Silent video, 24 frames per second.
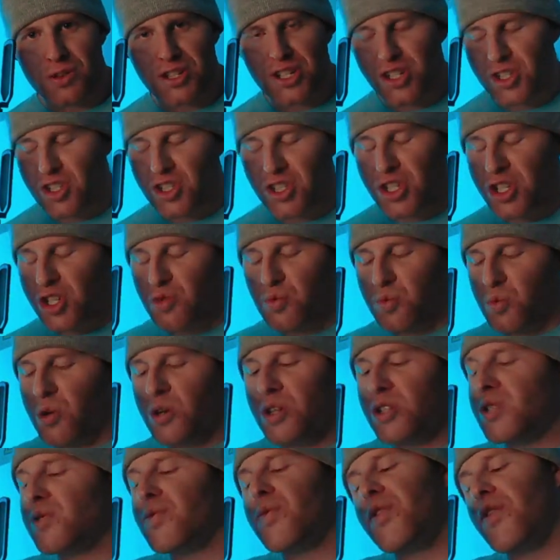this these
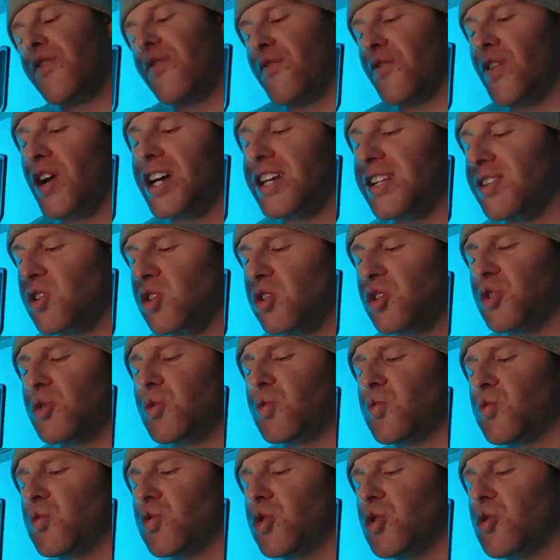words of advice
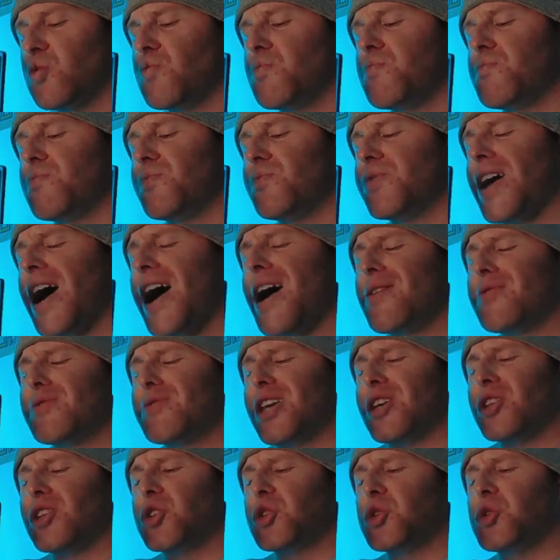to to not
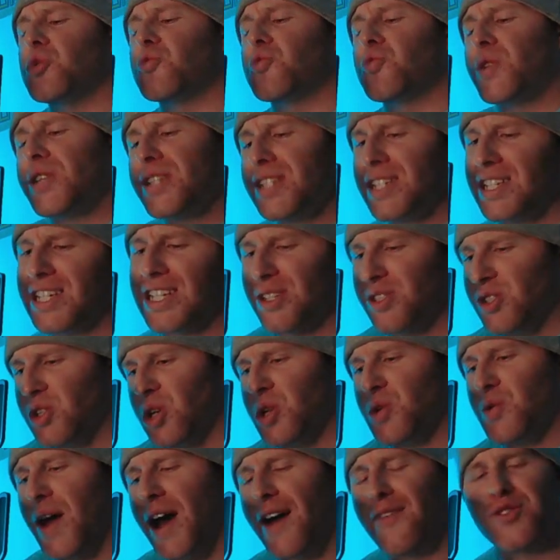get too risky so
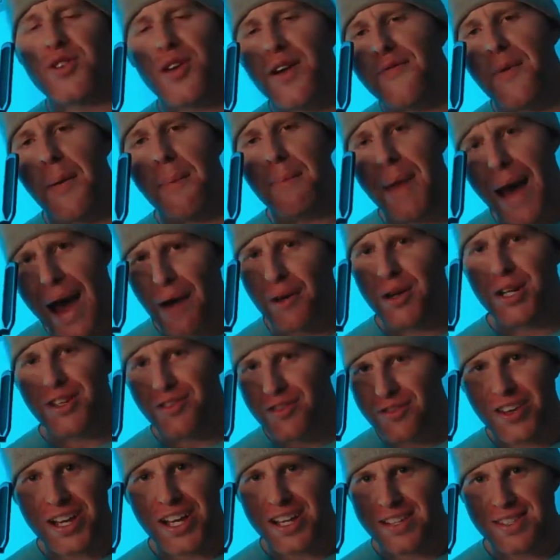you have to have a pouty
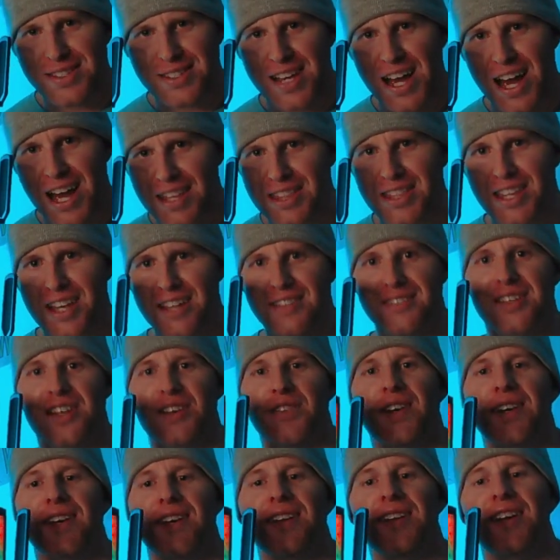face at
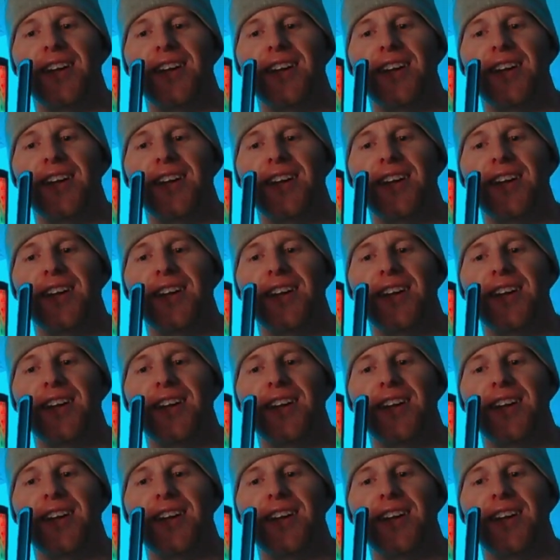Thanksgiving.